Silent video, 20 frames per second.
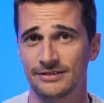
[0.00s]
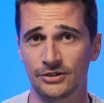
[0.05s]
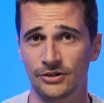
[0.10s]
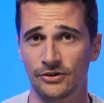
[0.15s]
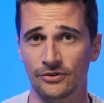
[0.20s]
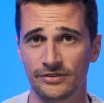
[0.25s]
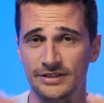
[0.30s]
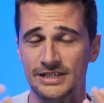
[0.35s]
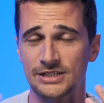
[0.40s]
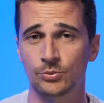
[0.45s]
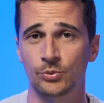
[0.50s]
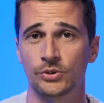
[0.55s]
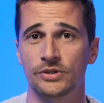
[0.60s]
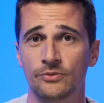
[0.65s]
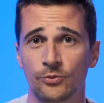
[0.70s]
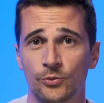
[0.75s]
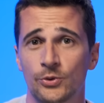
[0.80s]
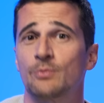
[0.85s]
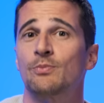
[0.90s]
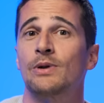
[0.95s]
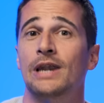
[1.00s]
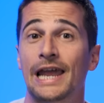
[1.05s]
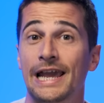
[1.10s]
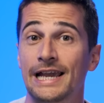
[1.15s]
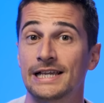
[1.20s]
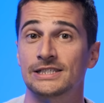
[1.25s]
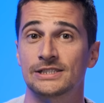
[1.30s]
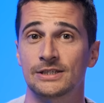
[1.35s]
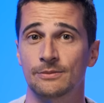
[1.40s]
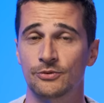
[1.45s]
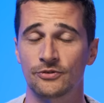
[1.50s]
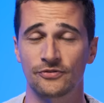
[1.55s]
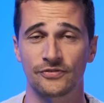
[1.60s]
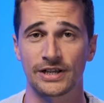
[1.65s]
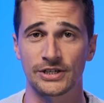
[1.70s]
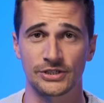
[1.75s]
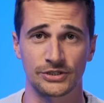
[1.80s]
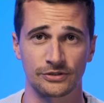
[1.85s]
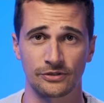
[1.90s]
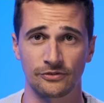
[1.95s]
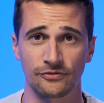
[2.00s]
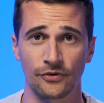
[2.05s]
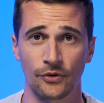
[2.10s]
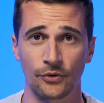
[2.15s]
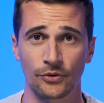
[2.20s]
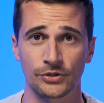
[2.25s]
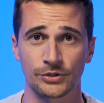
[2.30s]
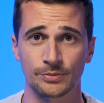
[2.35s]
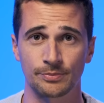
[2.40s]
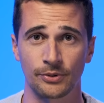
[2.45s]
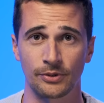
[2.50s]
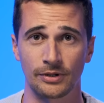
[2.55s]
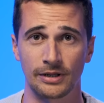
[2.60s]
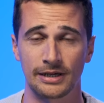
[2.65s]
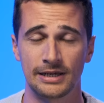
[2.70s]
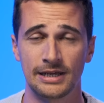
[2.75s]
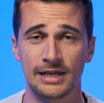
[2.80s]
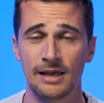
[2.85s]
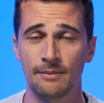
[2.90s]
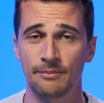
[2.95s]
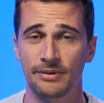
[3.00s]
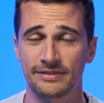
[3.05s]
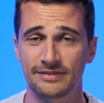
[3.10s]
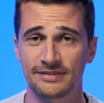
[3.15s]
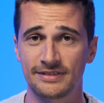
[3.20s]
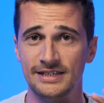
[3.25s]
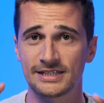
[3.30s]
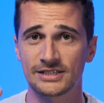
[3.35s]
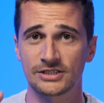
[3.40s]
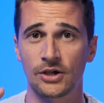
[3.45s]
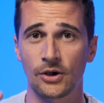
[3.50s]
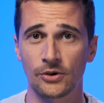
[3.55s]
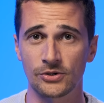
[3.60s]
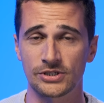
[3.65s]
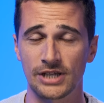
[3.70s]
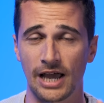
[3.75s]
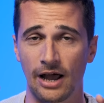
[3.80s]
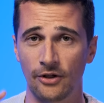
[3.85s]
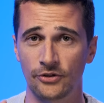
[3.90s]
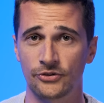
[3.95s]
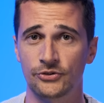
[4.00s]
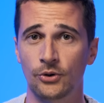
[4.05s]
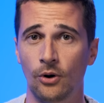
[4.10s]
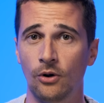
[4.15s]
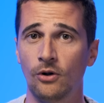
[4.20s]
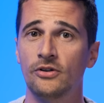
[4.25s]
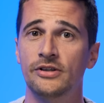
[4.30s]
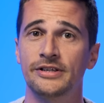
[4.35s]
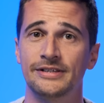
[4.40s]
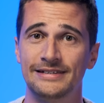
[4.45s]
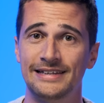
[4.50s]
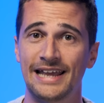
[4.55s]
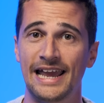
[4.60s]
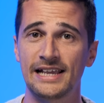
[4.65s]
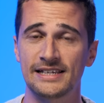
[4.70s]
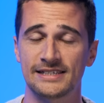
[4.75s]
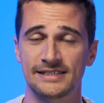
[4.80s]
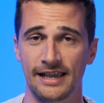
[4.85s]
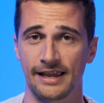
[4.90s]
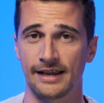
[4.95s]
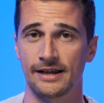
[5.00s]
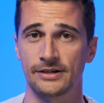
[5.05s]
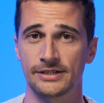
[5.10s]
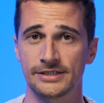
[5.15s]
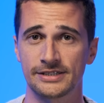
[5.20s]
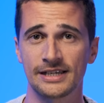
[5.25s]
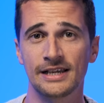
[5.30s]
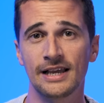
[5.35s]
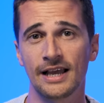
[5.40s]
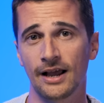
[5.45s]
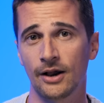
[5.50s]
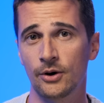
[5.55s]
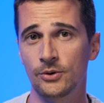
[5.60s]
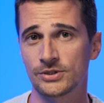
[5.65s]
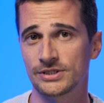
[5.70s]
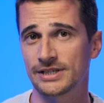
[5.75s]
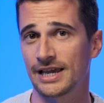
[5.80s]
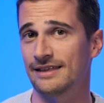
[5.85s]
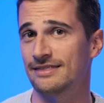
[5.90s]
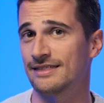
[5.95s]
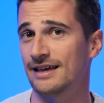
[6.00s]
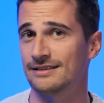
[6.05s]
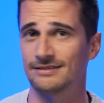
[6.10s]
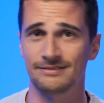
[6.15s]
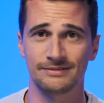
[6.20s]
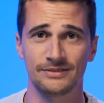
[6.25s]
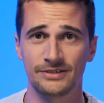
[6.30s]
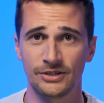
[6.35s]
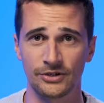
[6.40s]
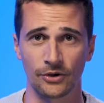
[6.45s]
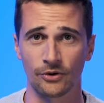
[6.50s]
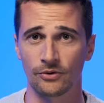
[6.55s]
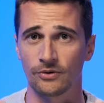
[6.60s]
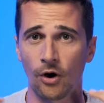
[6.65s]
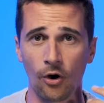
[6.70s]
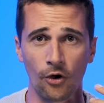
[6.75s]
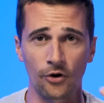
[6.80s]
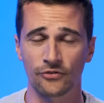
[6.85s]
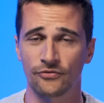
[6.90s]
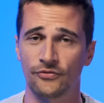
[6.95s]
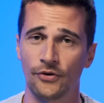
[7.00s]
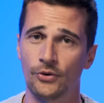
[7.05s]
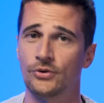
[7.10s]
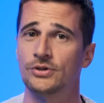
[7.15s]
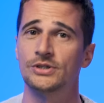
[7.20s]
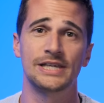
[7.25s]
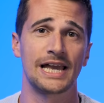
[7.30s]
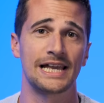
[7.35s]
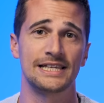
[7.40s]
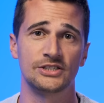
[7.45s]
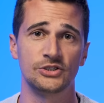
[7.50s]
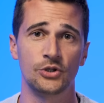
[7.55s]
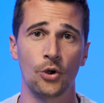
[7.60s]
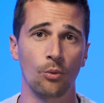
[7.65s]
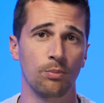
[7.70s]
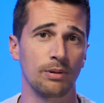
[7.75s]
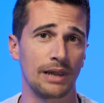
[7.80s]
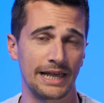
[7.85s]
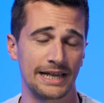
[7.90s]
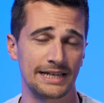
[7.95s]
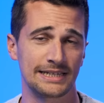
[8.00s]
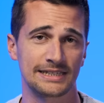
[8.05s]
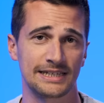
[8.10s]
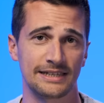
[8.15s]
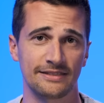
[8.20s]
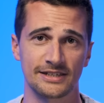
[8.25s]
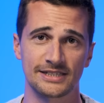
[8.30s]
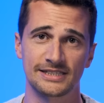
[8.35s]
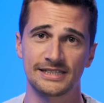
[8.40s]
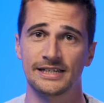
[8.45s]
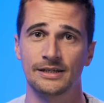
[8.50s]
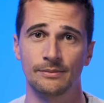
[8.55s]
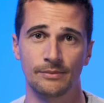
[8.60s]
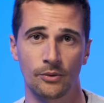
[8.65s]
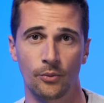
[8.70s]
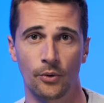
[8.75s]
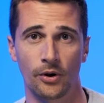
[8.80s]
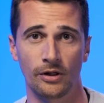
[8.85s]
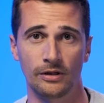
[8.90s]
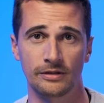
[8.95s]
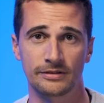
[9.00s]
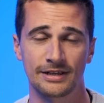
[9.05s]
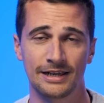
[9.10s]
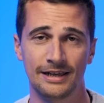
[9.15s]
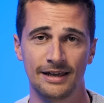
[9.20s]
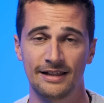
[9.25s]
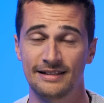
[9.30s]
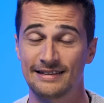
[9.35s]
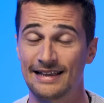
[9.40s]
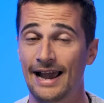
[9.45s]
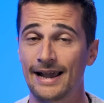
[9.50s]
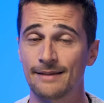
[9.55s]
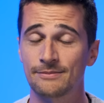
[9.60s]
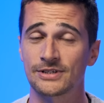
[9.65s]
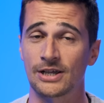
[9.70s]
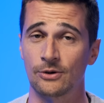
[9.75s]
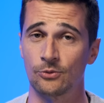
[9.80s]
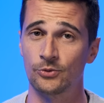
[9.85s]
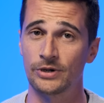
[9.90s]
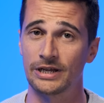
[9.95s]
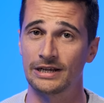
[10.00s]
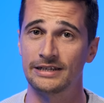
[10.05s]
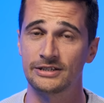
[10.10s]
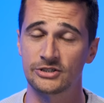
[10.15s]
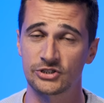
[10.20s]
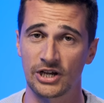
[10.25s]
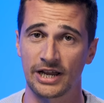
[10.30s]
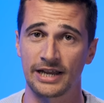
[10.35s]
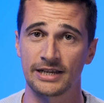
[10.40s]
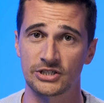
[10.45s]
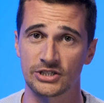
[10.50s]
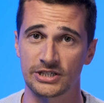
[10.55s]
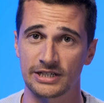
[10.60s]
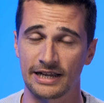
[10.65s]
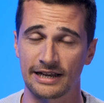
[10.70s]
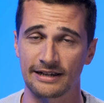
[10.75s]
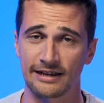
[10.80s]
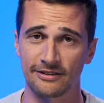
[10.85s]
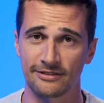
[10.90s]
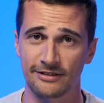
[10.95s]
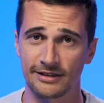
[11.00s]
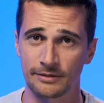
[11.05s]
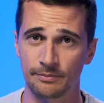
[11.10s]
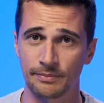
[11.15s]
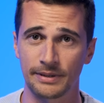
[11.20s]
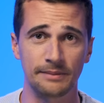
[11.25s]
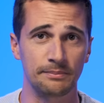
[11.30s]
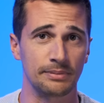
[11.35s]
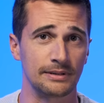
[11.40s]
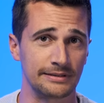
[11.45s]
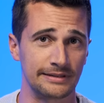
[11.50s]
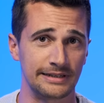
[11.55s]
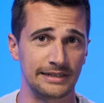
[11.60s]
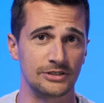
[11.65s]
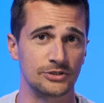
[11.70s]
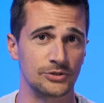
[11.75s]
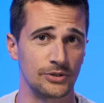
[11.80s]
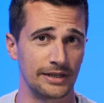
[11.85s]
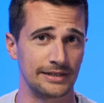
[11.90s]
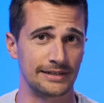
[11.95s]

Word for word: you know, this would replace a professional focus puller, but this goes out to all the naysayers who say that, you know, autofocus has no place in the cinema world. Times are really changing and I think people need to